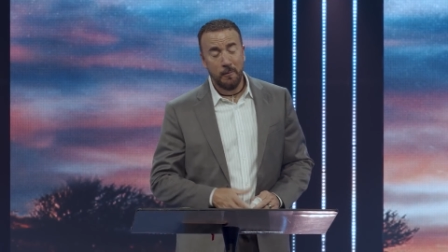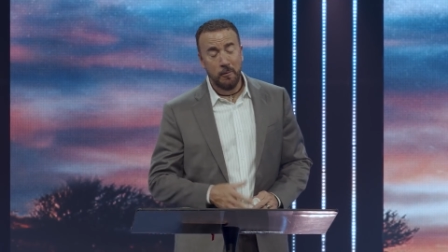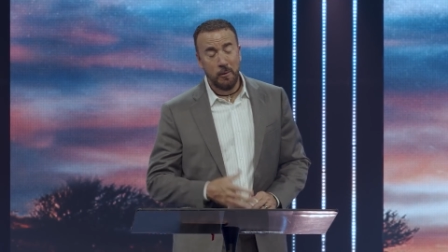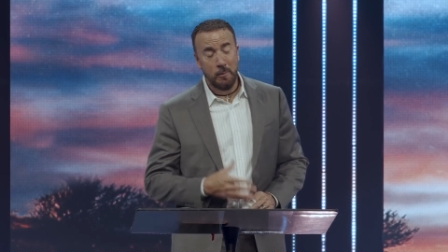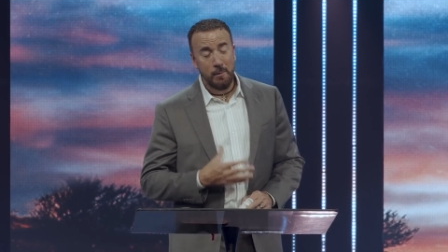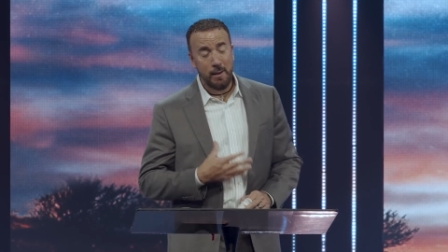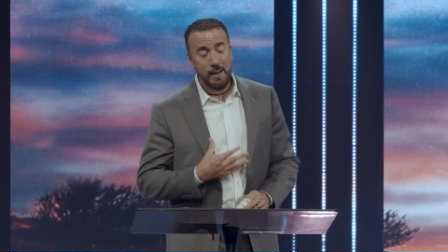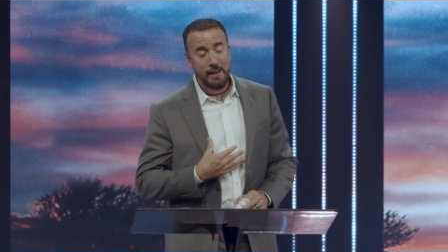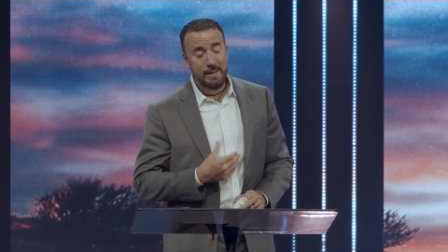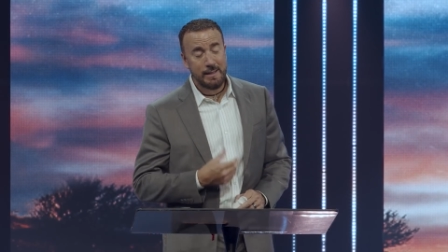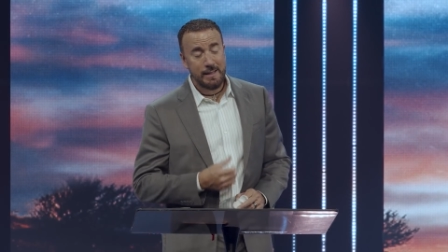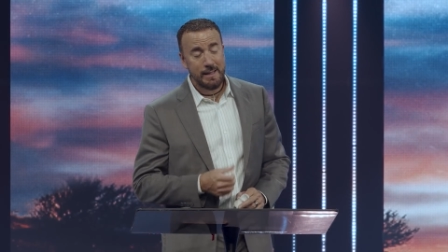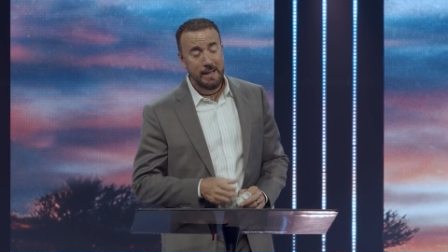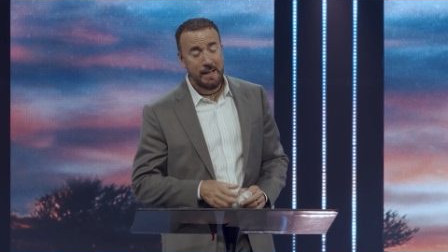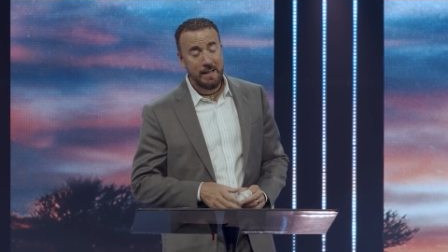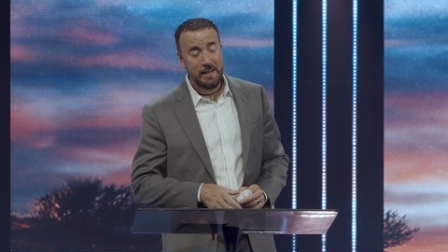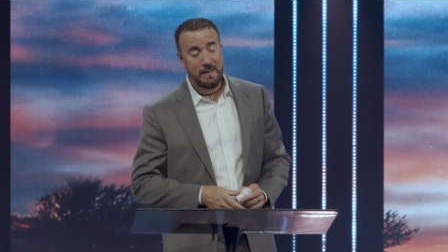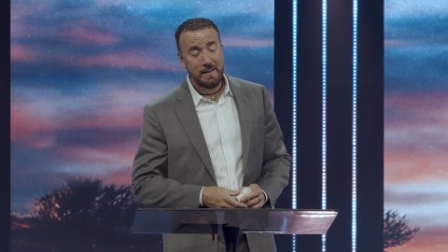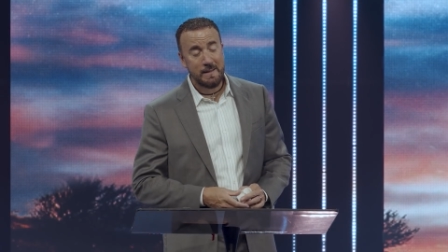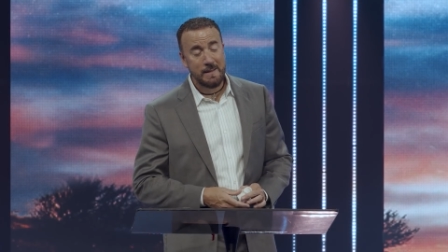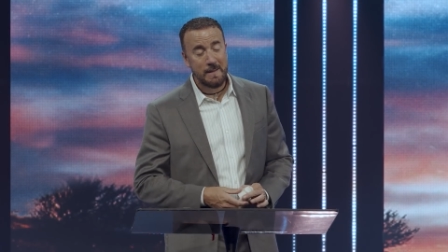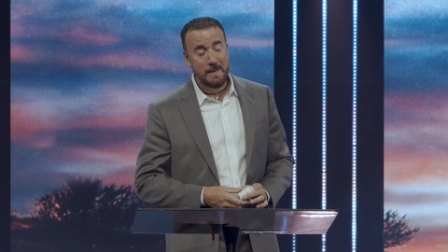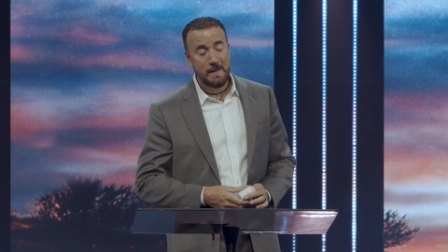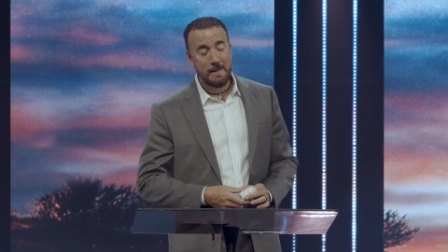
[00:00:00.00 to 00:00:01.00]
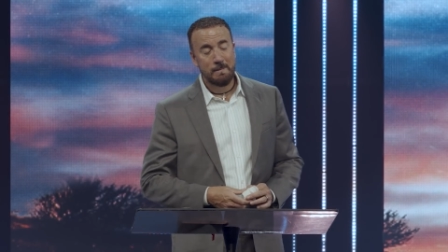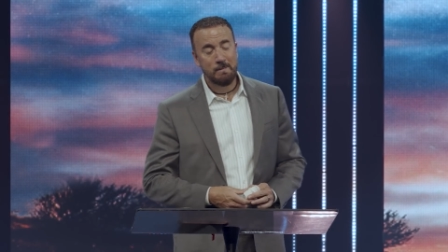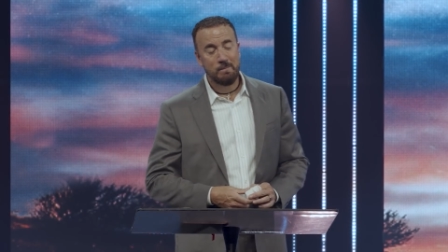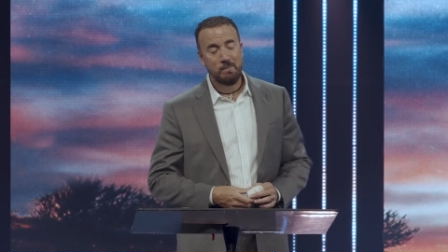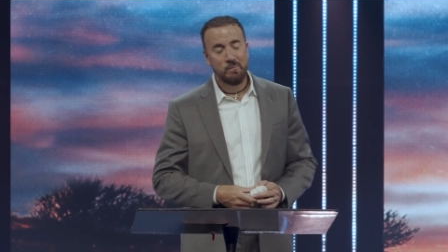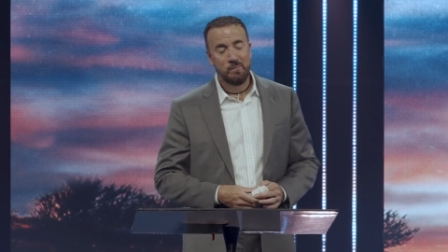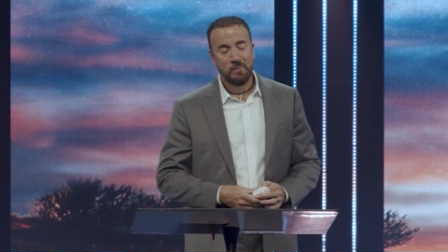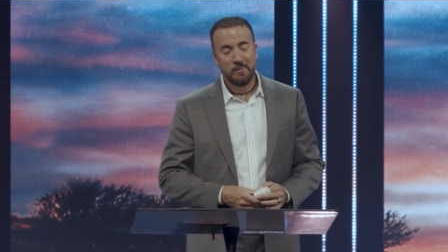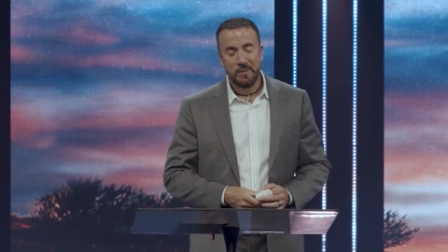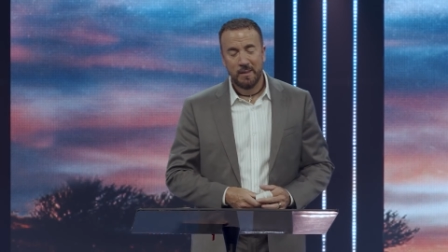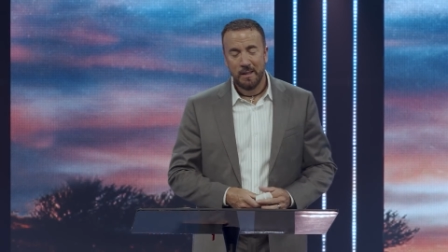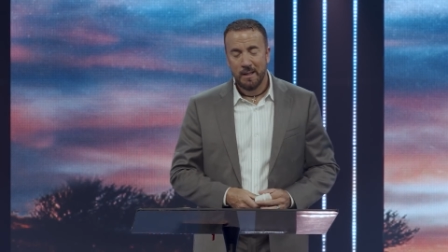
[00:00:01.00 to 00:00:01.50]
for my sins.
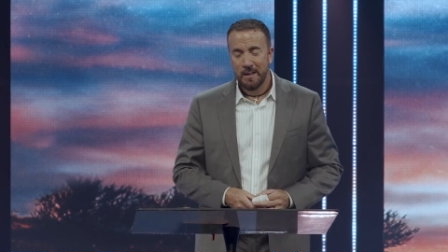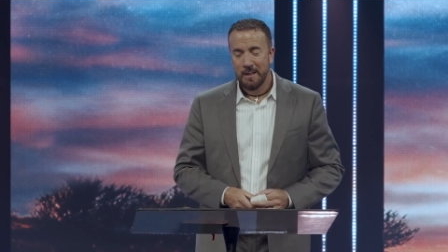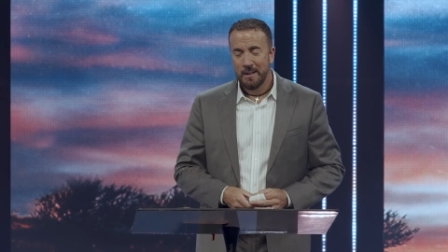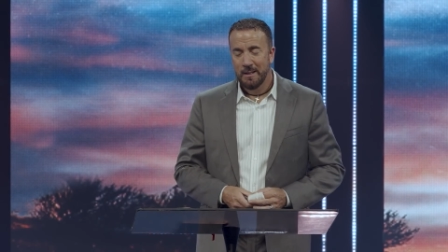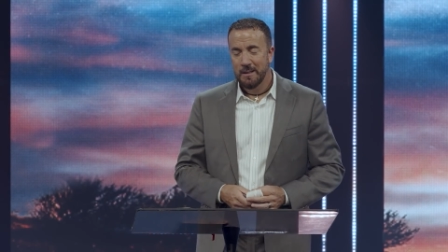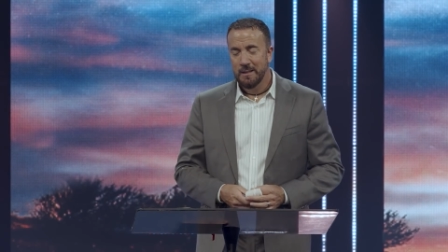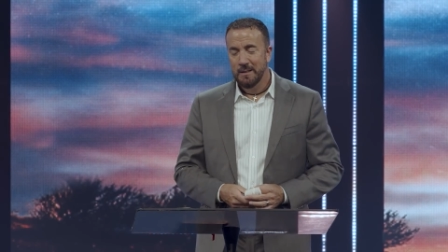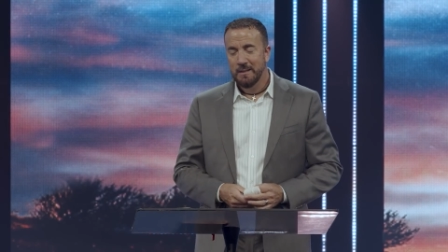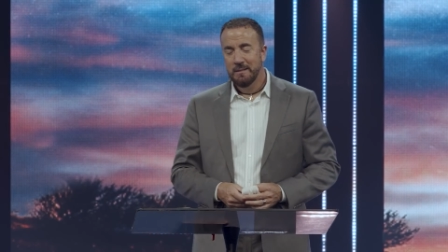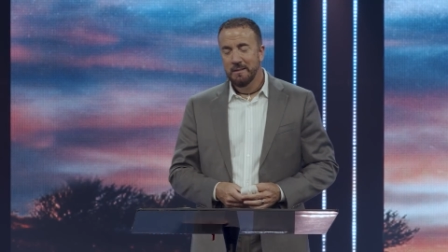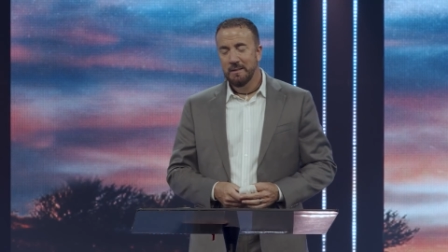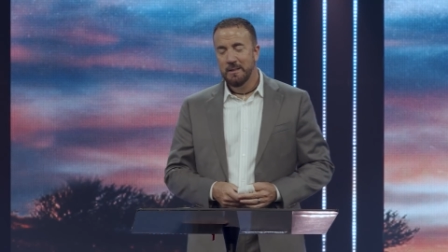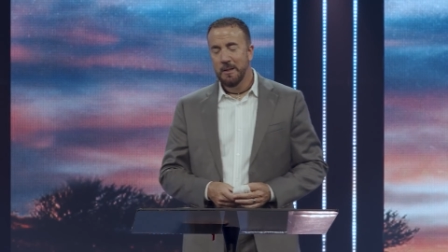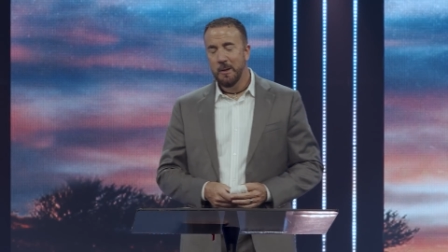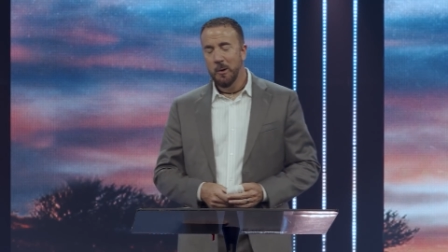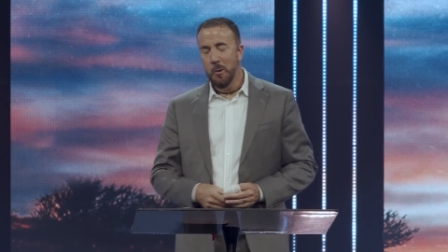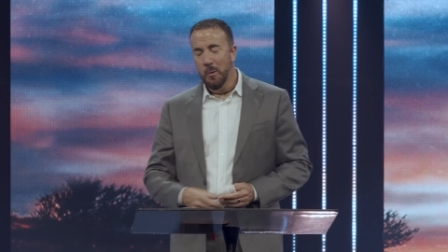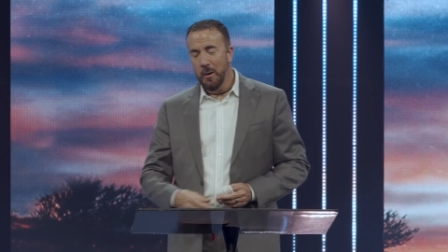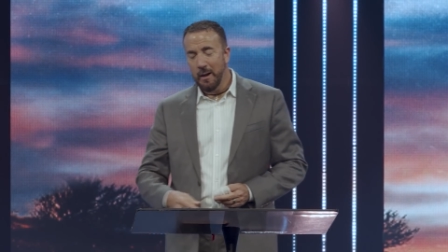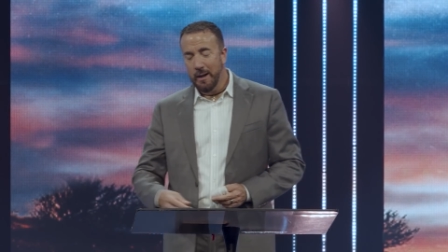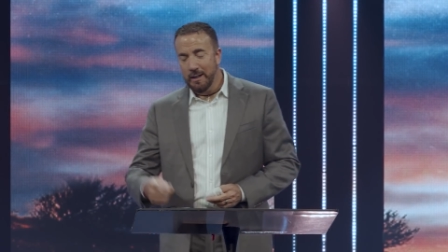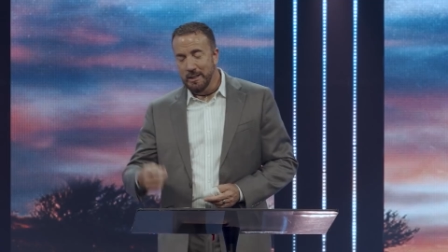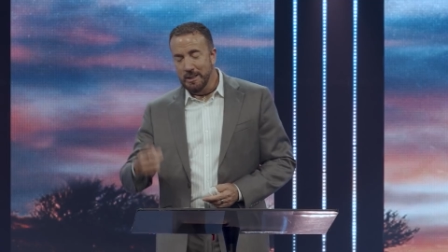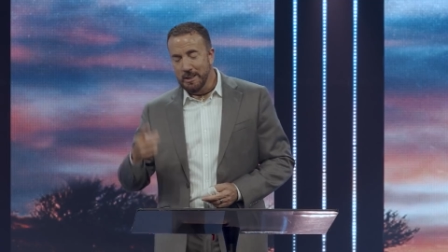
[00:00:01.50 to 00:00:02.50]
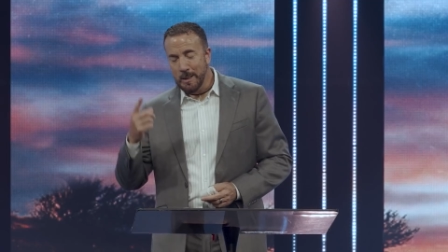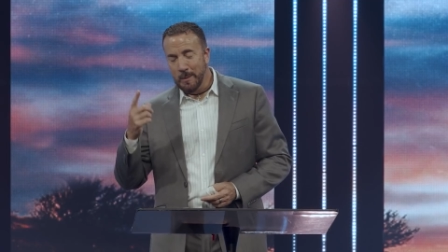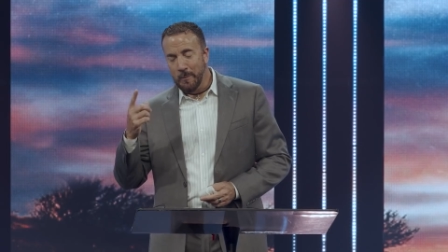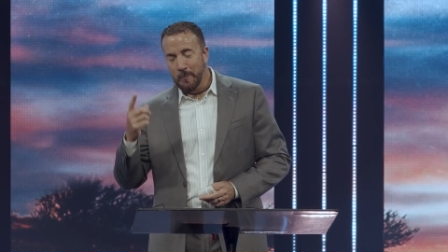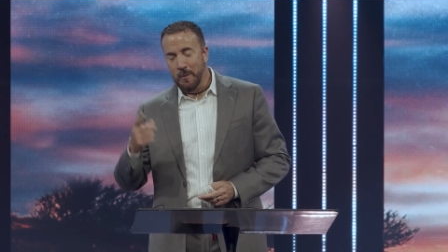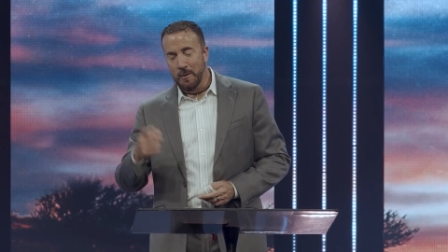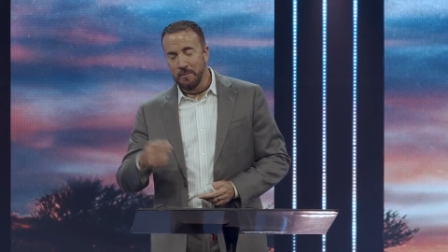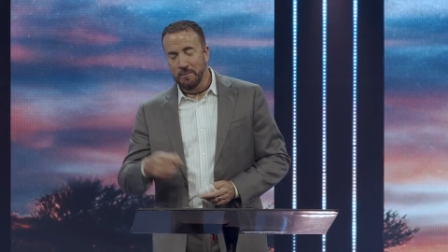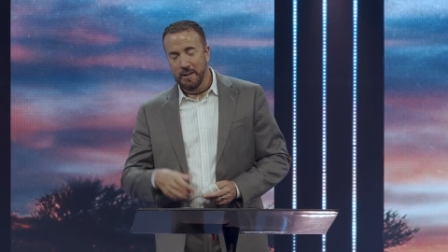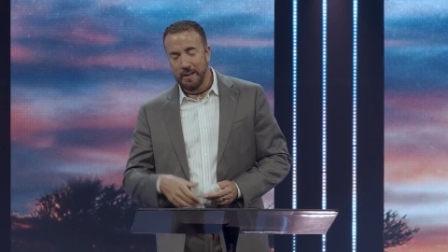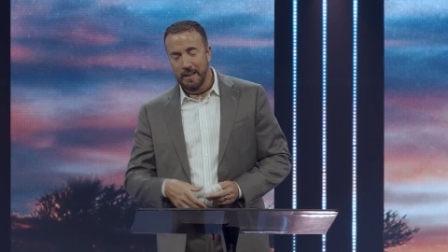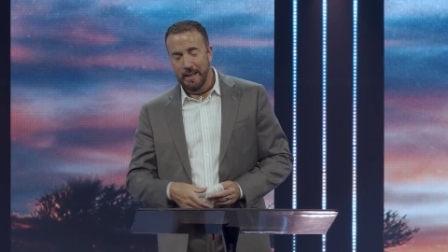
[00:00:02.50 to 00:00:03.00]
You raised Him
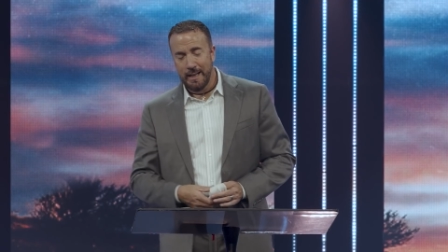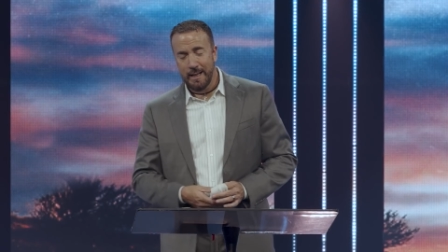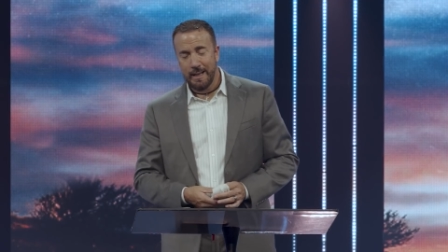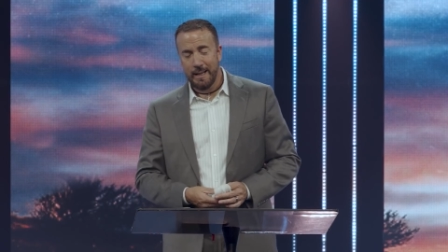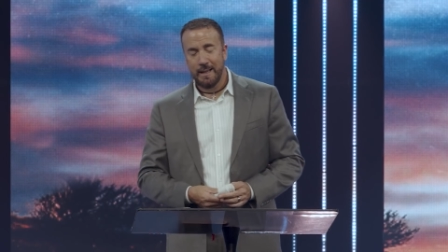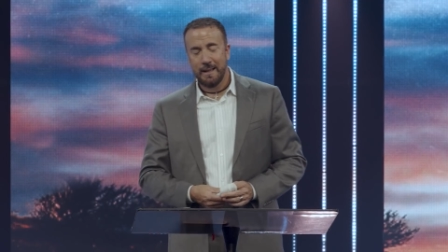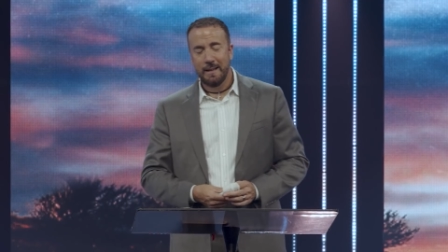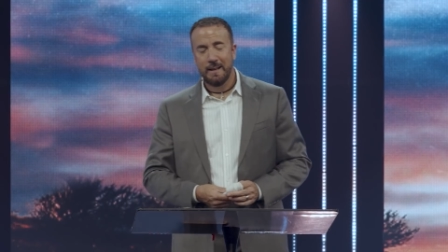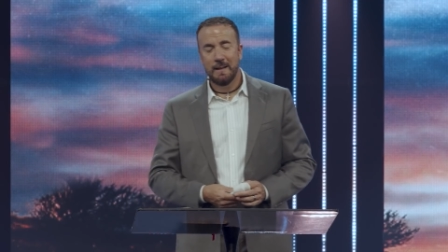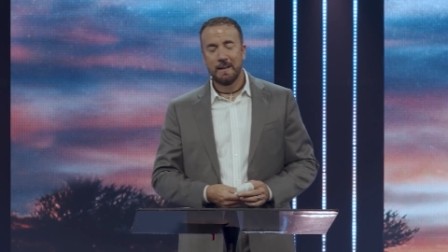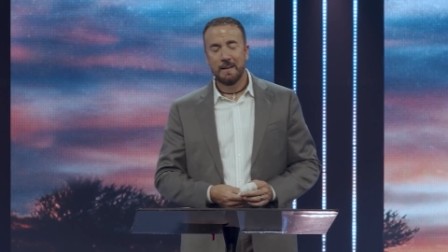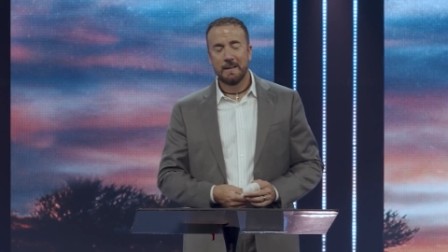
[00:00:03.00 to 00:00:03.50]
from the dead,